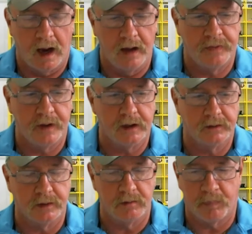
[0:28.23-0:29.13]
I think
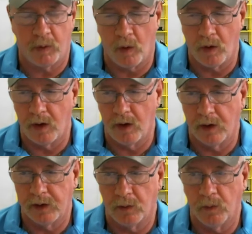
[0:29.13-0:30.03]
it's important
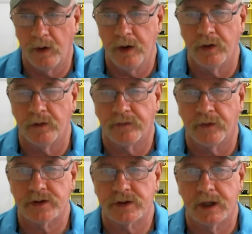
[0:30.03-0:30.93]
when you're
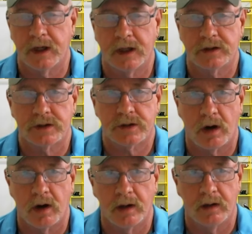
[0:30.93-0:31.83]
first getting
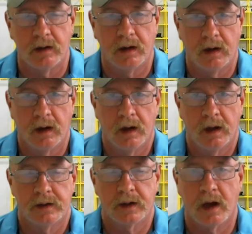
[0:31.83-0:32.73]
started
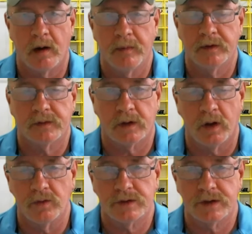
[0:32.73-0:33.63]
to come as
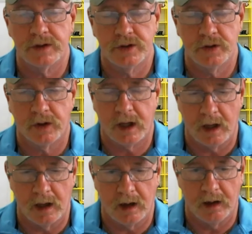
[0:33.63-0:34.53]
close as you
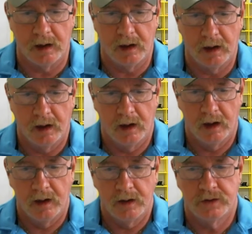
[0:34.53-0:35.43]
can
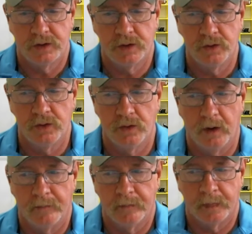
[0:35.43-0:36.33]

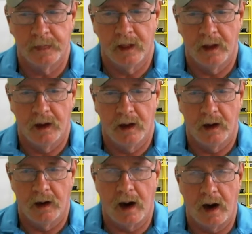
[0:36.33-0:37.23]
to
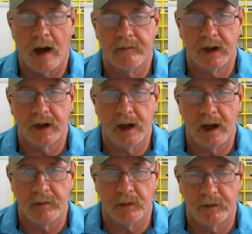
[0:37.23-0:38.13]
having a
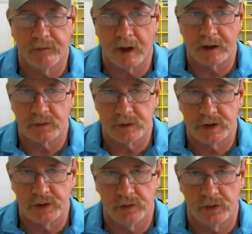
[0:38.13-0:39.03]
name that reflects
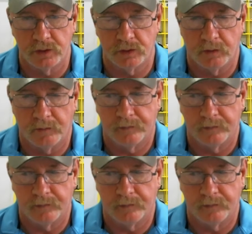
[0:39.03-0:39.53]
what you do.